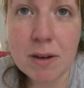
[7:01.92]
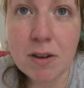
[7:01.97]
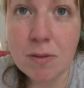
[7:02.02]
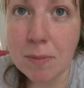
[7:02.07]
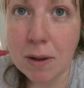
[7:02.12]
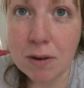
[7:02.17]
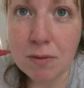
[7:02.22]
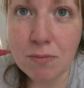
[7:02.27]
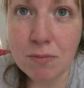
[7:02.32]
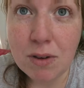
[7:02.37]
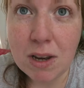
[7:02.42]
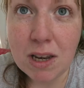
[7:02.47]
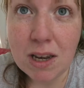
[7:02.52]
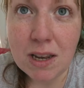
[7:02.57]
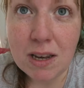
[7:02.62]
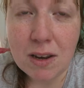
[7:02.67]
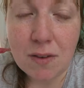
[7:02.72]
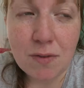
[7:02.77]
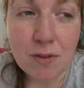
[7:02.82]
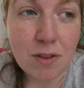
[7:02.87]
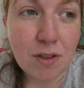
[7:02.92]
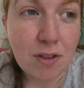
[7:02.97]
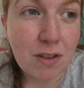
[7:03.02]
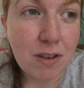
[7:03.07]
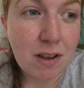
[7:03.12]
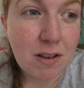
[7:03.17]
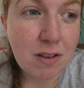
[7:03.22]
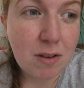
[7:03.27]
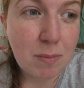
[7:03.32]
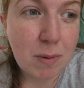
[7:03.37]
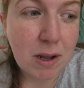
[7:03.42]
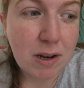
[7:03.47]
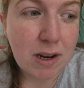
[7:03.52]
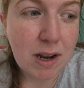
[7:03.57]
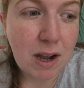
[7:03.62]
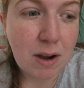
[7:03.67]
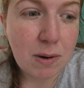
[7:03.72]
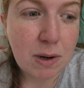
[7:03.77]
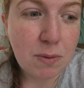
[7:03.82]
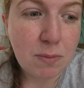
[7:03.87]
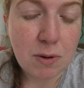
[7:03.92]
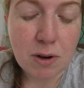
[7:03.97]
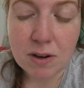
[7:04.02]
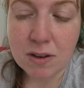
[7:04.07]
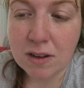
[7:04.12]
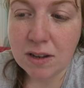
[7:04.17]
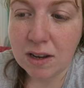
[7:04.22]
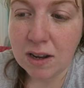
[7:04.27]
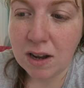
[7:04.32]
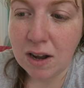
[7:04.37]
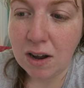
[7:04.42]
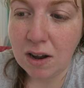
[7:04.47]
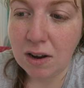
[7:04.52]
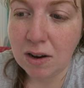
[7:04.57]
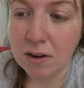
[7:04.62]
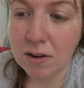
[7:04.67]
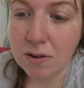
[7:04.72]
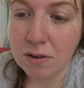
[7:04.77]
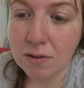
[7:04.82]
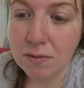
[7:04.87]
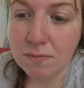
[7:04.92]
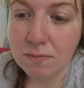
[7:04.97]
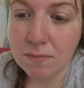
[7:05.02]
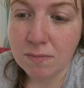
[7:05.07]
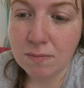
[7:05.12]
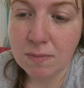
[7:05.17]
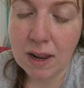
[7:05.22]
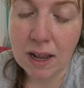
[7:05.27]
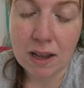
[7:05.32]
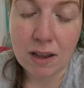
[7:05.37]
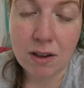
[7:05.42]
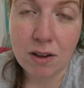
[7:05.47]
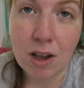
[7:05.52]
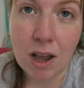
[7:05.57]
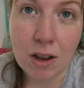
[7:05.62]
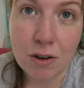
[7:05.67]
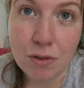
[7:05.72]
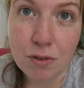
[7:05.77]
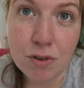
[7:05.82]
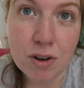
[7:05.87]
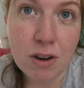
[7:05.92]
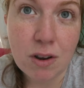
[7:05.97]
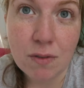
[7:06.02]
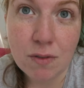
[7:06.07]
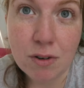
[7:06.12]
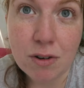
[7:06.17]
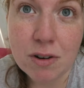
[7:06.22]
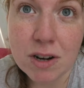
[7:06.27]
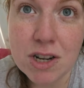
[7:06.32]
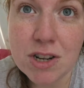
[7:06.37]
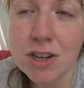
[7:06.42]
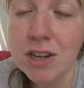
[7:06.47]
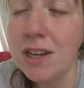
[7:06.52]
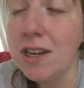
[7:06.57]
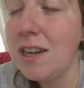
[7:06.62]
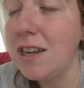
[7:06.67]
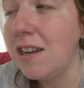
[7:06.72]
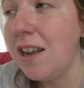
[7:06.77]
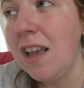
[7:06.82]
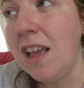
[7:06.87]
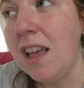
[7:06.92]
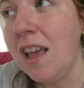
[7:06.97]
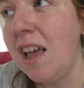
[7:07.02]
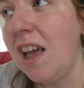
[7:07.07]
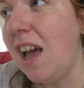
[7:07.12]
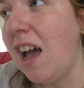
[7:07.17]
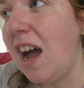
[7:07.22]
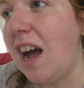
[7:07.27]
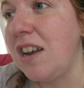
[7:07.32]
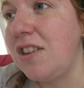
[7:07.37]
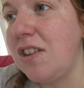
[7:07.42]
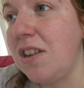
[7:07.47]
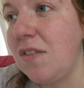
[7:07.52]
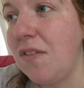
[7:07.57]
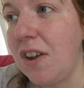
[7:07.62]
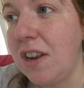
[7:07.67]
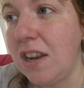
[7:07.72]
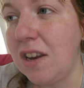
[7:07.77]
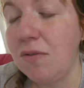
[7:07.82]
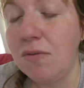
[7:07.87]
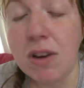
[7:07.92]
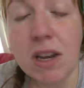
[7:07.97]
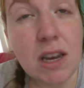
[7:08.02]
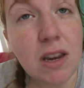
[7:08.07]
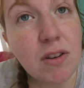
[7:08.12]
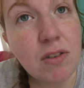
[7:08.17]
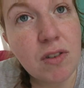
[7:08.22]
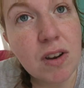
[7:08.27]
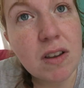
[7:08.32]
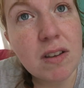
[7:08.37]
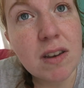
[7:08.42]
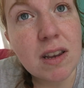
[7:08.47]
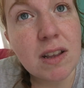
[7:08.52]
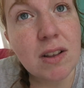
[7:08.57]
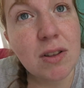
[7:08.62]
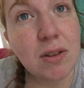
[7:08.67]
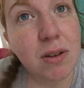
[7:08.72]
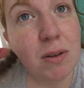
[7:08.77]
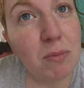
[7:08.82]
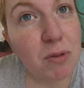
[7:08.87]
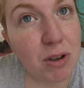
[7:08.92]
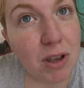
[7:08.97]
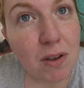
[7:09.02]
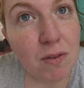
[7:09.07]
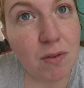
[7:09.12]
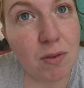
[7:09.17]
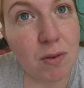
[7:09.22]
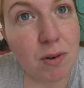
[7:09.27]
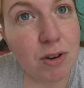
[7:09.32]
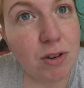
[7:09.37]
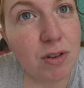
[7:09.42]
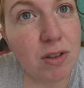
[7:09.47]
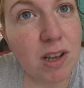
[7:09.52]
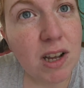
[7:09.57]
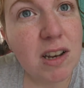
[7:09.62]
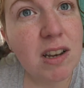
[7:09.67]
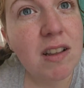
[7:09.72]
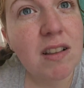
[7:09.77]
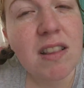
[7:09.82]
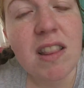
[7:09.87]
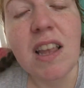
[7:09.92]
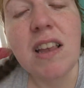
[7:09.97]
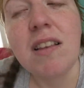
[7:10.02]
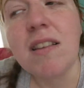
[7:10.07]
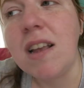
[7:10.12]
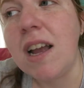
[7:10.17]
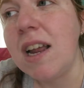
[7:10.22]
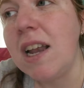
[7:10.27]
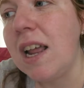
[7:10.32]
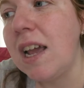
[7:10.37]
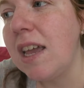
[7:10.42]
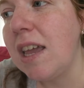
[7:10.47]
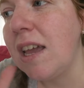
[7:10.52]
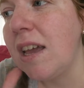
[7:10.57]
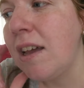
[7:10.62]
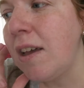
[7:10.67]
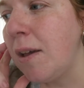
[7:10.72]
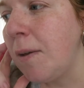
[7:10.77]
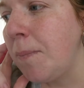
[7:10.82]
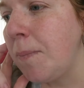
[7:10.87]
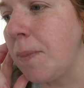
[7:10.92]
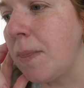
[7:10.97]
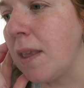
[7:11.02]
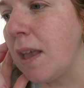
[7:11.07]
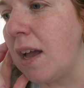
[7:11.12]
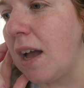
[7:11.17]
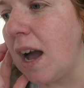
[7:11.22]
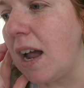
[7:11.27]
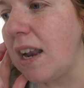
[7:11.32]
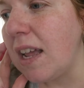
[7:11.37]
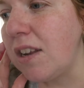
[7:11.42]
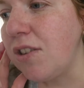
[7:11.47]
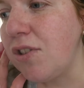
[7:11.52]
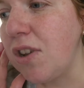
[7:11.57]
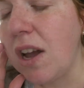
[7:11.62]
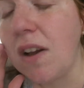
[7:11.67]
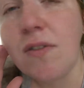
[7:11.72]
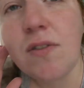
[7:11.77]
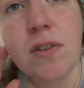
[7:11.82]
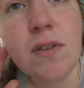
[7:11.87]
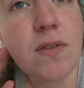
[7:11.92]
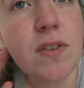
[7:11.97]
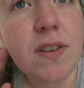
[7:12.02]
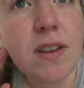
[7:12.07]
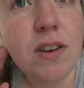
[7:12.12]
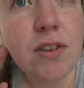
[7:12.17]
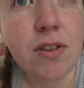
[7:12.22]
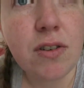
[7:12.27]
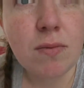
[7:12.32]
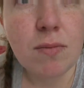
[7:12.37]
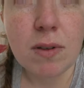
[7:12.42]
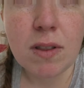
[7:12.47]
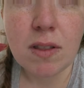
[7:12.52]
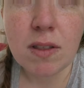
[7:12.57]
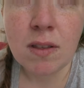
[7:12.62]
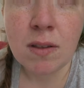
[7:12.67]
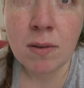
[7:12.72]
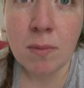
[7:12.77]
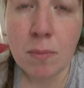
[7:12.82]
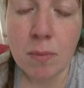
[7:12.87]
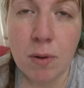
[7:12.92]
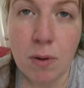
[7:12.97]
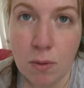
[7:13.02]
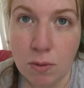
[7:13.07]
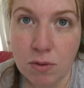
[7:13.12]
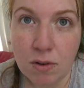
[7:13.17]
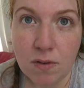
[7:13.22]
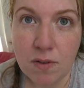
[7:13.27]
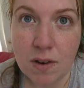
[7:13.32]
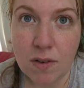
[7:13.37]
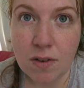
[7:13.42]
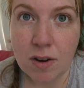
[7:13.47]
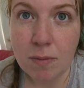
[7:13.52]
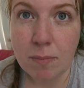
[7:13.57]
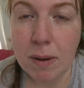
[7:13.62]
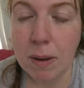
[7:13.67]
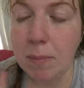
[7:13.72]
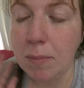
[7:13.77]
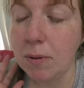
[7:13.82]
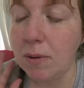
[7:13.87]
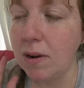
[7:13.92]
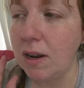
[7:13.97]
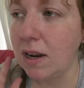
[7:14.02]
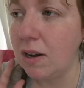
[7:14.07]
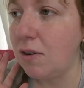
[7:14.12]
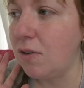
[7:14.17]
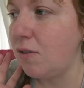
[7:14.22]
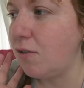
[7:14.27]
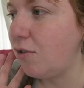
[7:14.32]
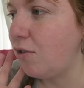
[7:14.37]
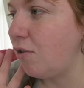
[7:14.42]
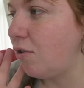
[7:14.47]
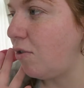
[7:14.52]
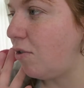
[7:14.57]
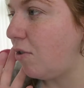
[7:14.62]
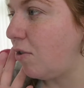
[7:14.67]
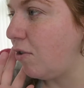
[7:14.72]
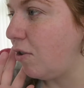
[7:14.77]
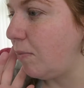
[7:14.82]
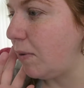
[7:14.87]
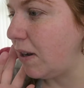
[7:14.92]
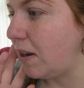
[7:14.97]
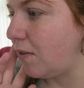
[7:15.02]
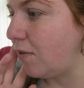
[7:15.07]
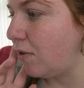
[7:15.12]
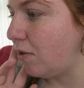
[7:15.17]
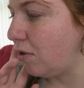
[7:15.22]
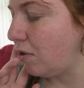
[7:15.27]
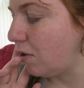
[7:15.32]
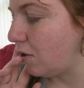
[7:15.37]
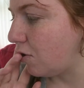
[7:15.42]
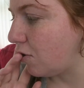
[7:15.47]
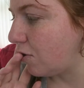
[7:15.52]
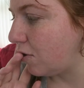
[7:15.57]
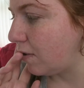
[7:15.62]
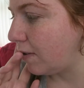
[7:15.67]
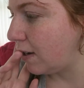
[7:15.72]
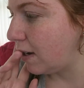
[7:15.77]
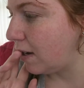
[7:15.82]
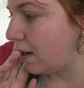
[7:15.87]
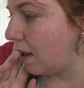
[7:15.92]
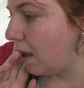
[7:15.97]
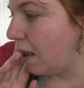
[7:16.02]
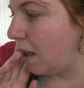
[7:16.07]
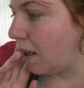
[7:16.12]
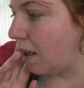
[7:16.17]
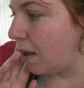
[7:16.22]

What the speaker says: bit about really different things, about how it works in our, like, country of origin, and I just find it really interesting. So I'm looking forward to that. It's nice. I like to have conversation with loads of different people. I love to learn about different cultures. And